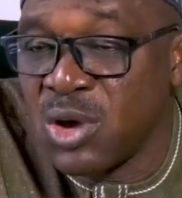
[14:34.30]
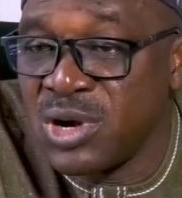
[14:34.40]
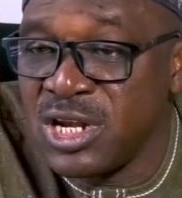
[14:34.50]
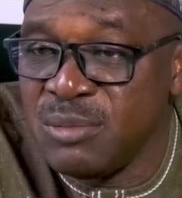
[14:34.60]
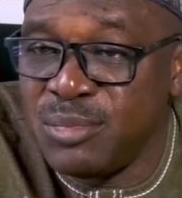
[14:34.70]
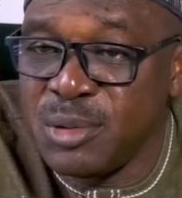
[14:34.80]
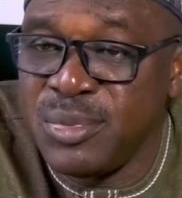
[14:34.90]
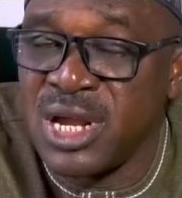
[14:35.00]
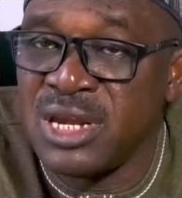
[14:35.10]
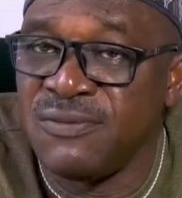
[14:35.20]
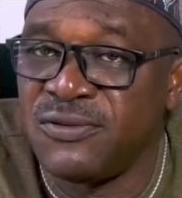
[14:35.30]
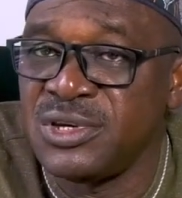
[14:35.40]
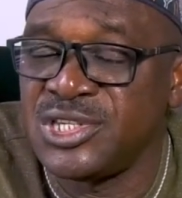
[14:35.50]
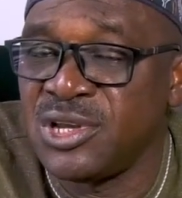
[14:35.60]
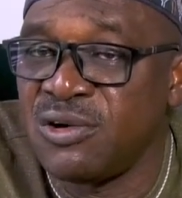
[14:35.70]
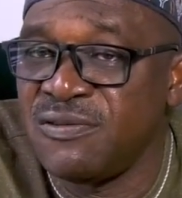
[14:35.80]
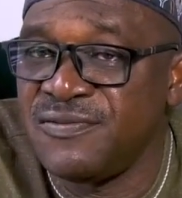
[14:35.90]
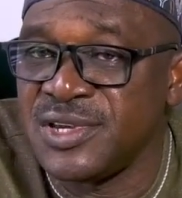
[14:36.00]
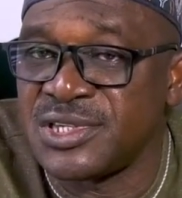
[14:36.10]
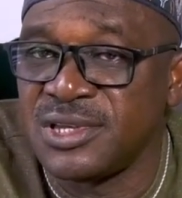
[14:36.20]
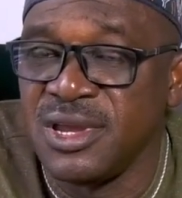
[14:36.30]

are already preparing for the second phase.